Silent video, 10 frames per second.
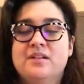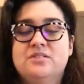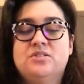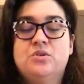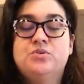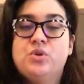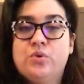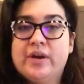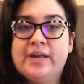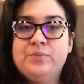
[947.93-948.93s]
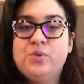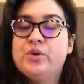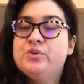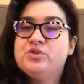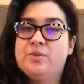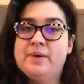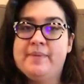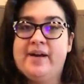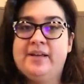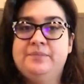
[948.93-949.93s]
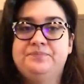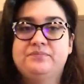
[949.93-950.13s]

So Tori, the one who told me about it,